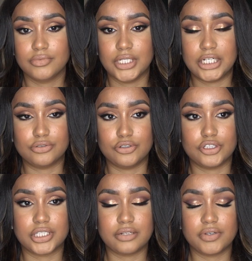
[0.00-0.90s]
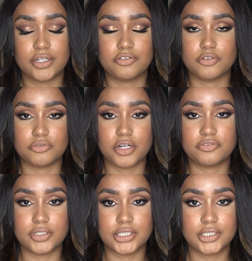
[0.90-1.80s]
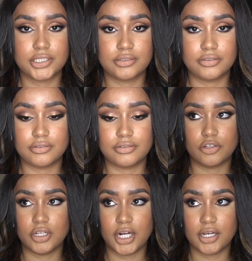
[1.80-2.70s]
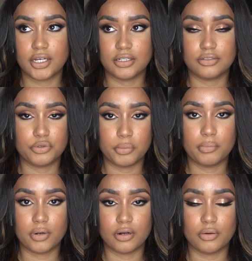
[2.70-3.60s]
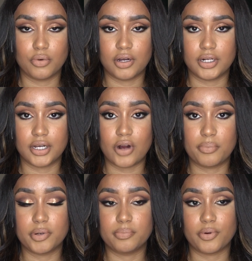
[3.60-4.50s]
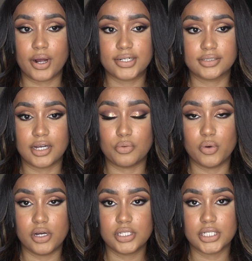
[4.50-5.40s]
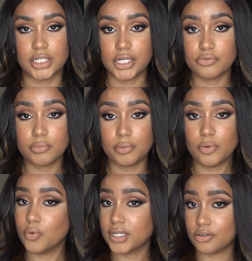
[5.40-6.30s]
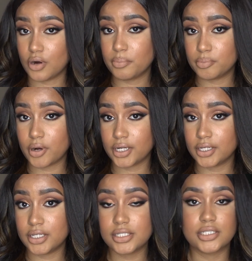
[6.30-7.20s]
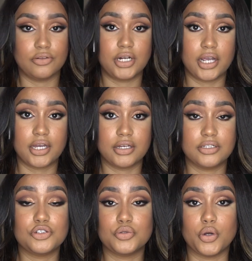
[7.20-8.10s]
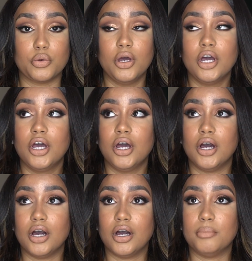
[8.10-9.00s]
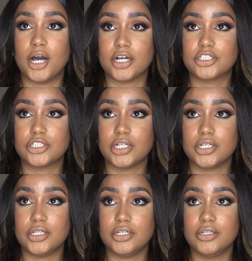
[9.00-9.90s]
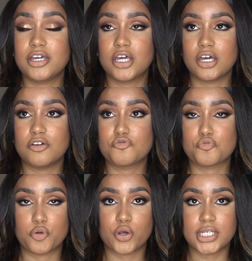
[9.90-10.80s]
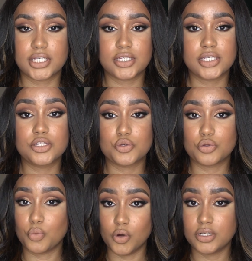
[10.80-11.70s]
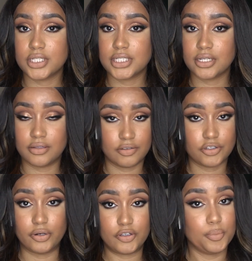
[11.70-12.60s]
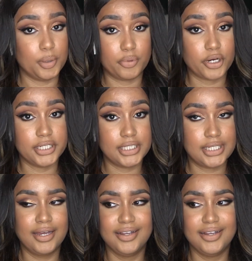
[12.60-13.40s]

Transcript: I don't know, just leave it there for reference, so that I can remember what a crappy product that was, and I can remember what a crappy product is, so that I can, you know, actually give praises to the ones that deserve to be praised.